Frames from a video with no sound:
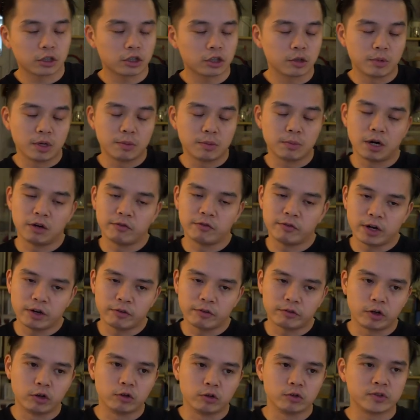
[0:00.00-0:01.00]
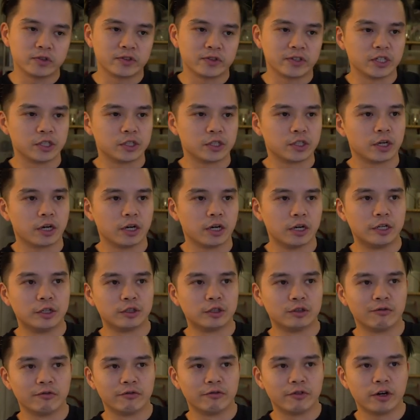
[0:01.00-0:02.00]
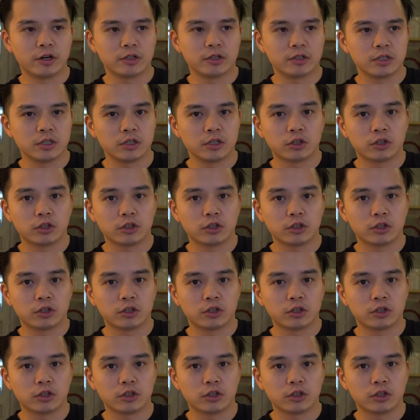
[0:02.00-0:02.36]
could be a Mk5 Golf GTI Edition 30,